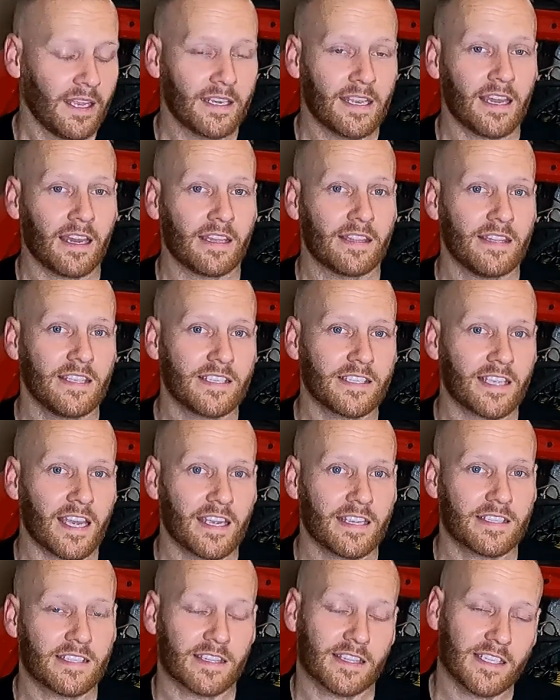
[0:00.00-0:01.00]
Now, in this
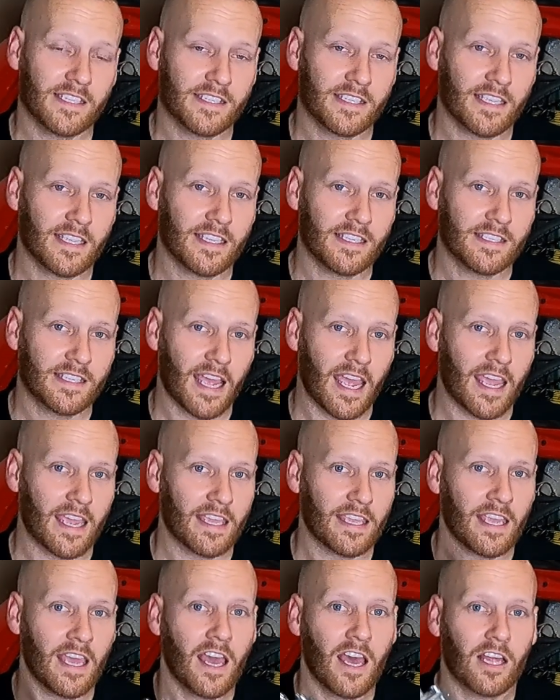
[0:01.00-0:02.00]
case, this is
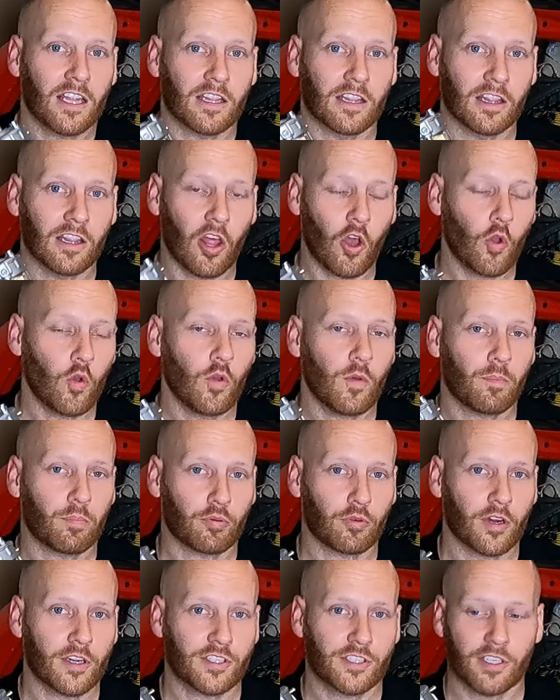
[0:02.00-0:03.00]
a low
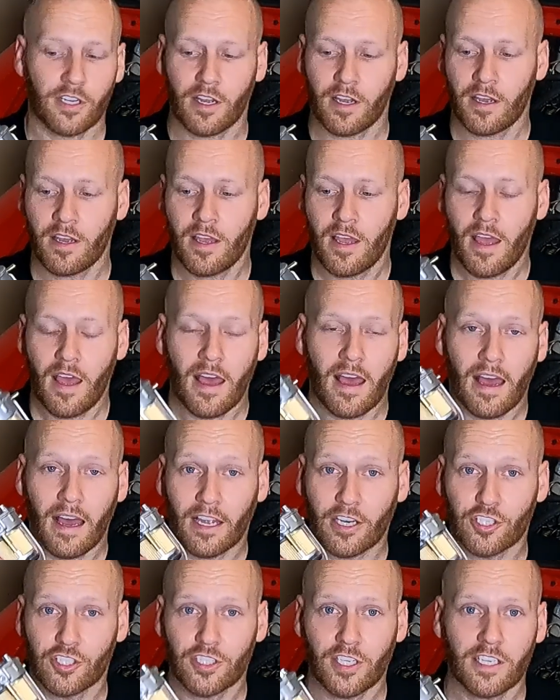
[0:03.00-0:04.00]
pressure
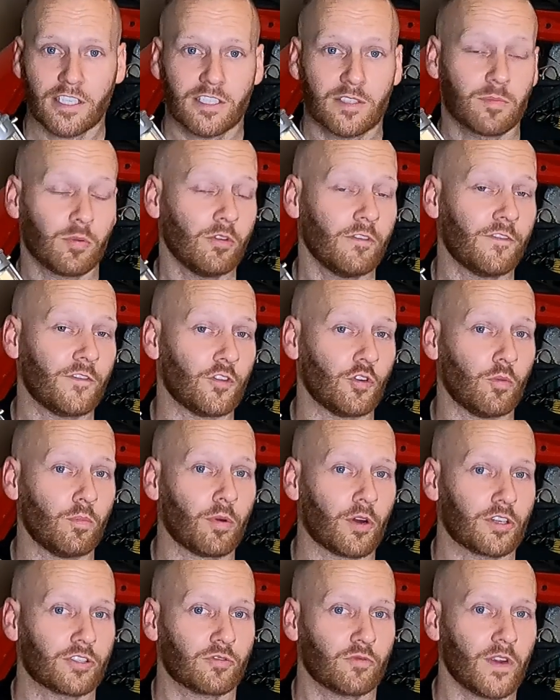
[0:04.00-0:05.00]
adjustable fuel
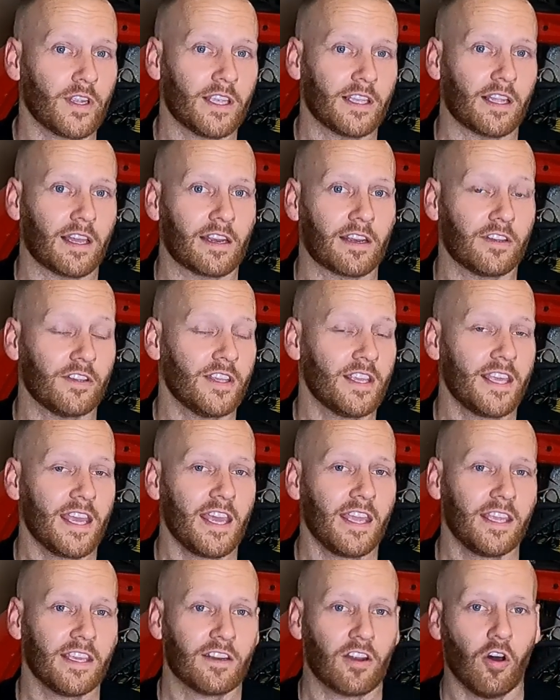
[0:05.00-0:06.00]
pressure regulator. You
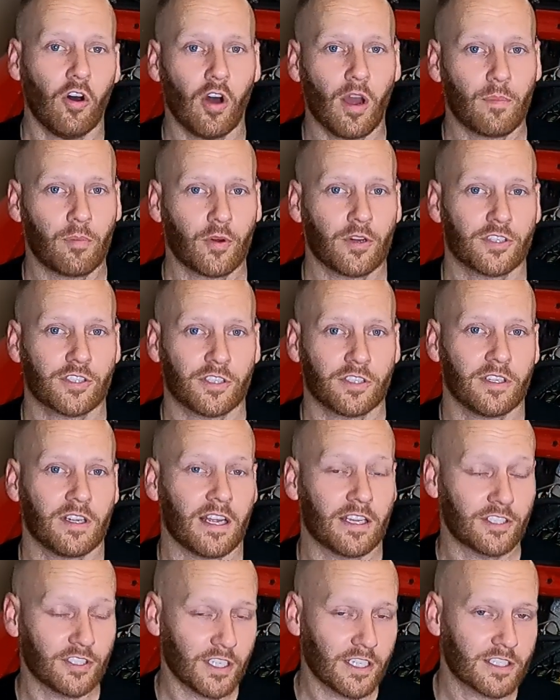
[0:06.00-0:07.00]
can get high pressure
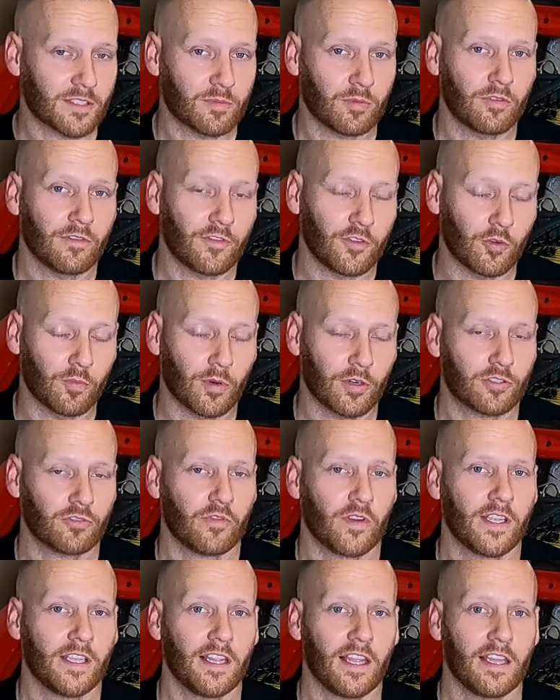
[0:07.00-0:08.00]
adjustable fuel pressure
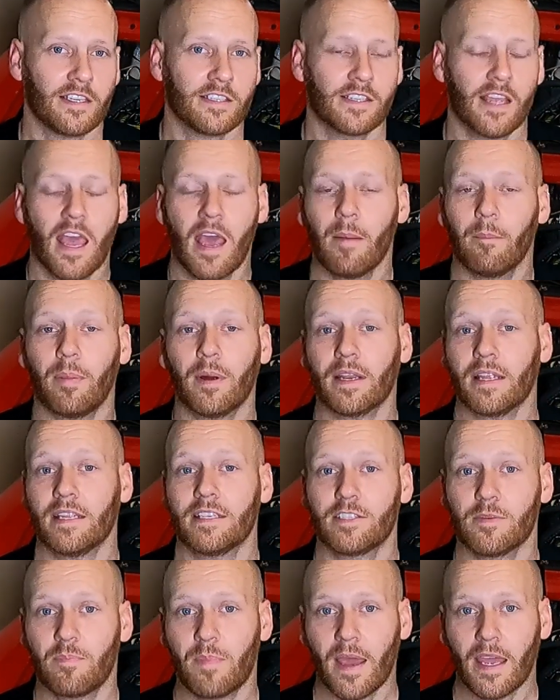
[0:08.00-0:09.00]
regulators, but
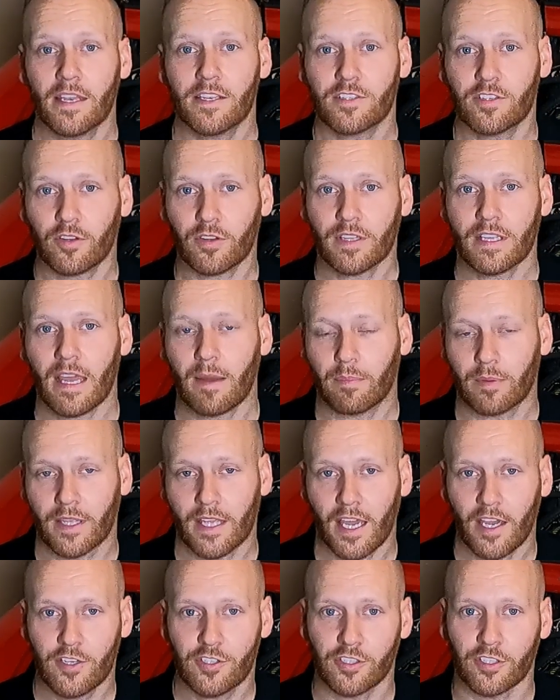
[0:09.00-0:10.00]
it depends on the
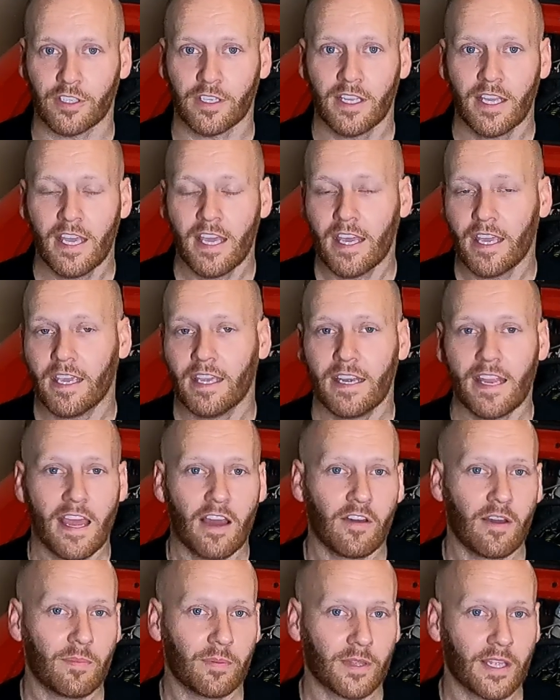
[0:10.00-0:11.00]
application. In
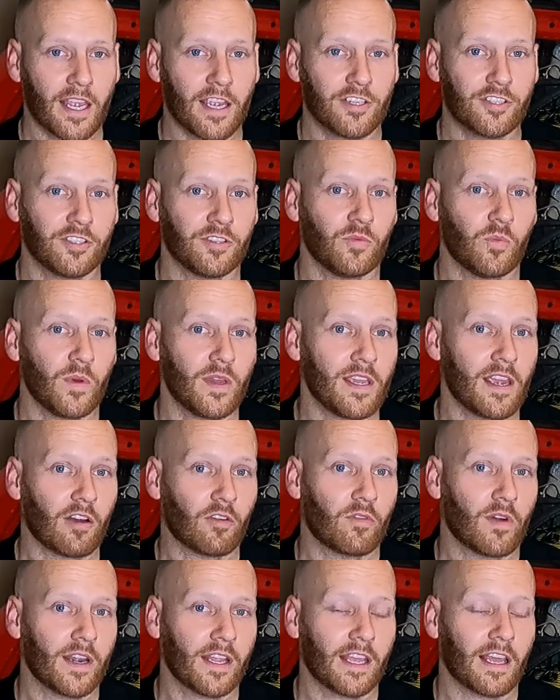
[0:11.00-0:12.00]
our application, we
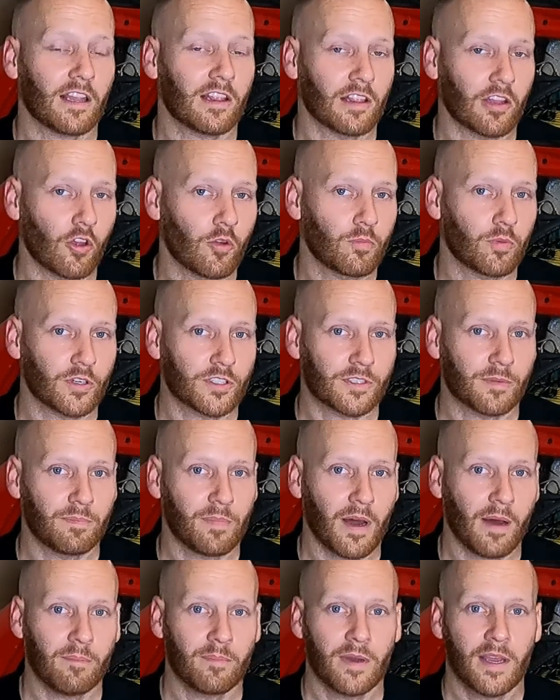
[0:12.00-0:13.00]
are running a low pressure
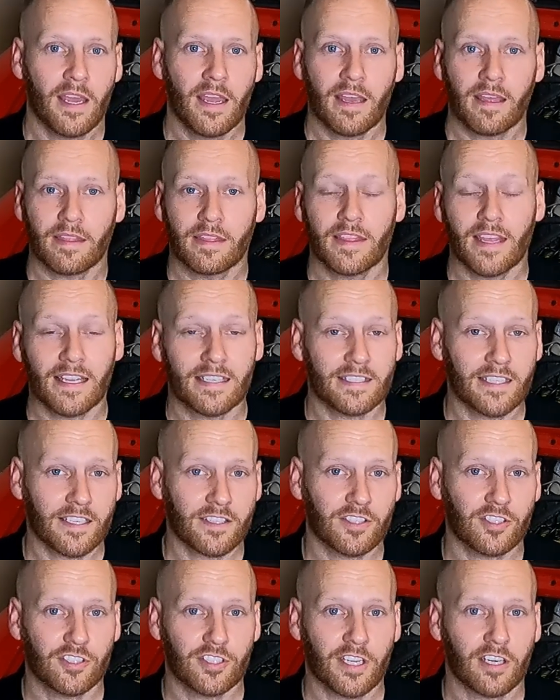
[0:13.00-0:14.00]
pump that
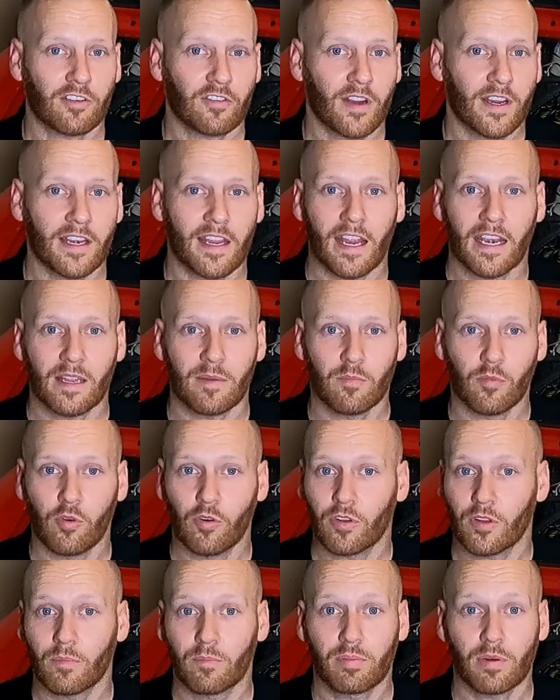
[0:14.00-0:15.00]
doesn't generate any
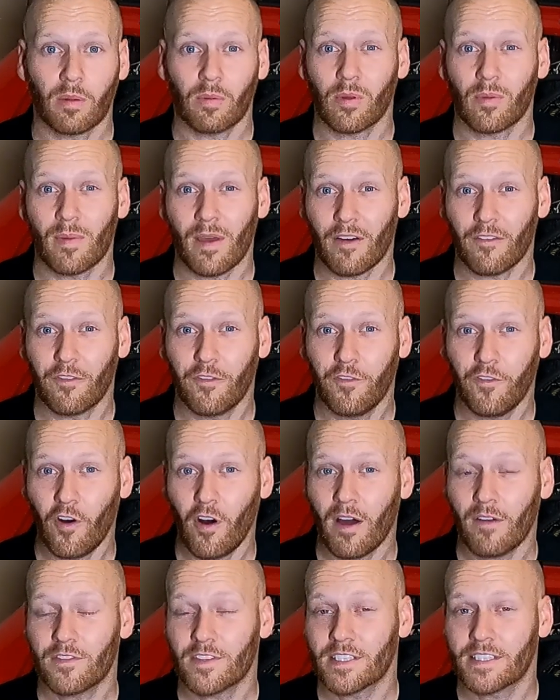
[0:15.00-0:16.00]
more than probably about
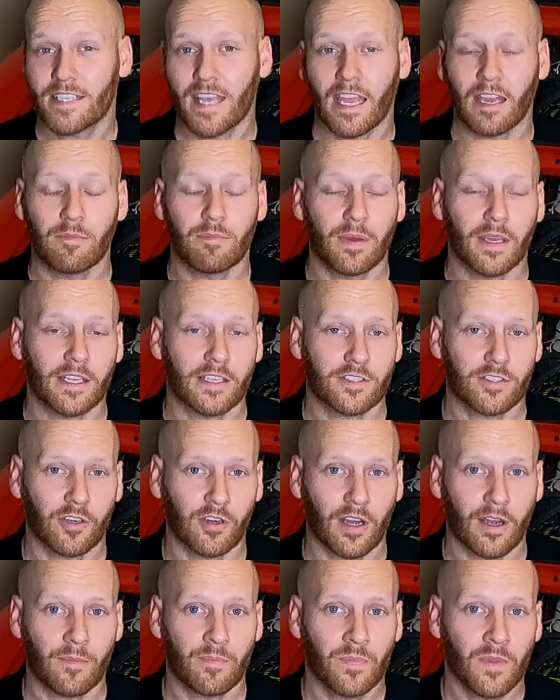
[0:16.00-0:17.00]
5 to 10
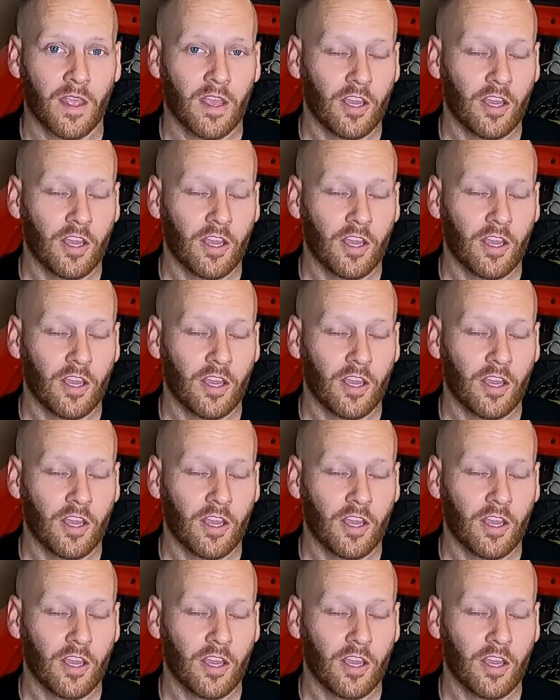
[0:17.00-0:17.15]
psi.